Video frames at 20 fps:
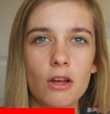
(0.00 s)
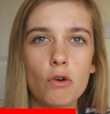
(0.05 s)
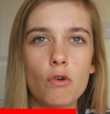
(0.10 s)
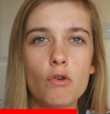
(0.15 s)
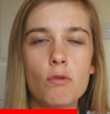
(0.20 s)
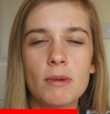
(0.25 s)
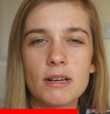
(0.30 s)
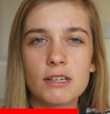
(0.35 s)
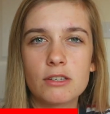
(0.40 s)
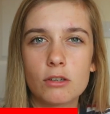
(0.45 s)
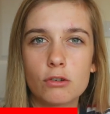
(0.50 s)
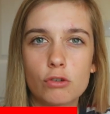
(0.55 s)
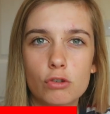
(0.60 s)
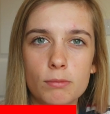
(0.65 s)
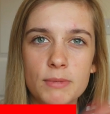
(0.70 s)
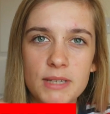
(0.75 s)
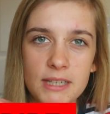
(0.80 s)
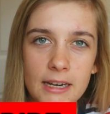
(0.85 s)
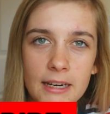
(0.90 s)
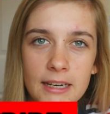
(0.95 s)
All my social
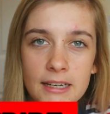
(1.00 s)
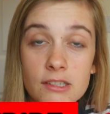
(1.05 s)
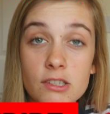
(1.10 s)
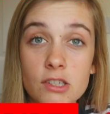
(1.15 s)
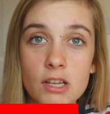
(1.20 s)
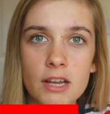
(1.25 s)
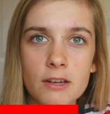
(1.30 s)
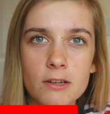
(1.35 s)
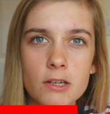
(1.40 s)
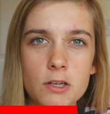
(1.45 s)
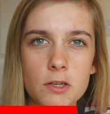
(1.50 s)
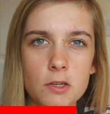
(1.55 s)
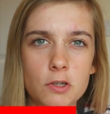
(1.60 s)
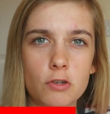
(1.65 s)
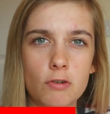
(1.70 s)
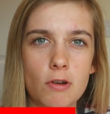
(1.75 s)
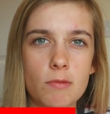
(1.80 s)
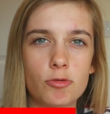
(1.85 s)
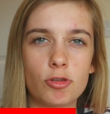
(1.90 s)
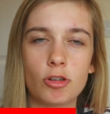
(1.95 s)
media links are in the
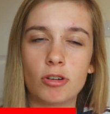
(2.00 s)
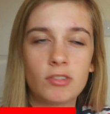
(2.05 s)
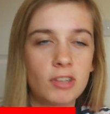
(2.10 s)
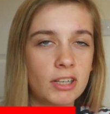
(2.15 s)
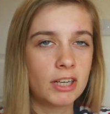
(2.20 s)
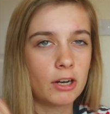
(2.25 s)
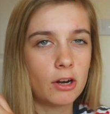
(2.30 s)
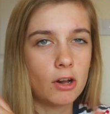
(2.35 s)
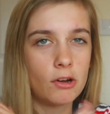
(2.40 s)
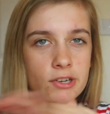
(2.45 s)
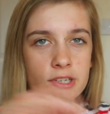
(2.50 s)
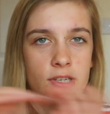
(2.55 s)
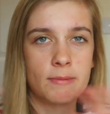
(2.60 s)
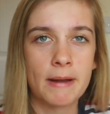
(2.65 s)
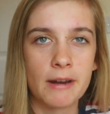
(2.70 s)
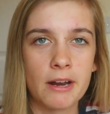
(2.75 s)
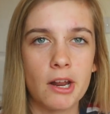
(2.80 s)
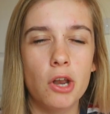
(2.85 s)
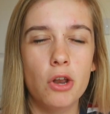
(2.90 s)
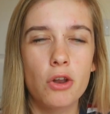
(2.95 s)
description because I get asked
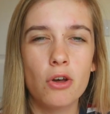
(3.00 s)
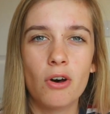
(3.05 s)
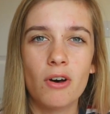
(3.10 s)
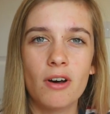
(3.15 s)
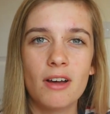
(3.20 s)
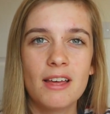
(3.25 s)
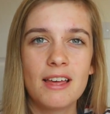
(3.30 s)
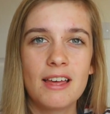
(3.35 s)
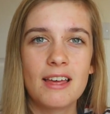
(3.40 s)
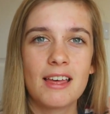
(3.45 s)
about it a lot.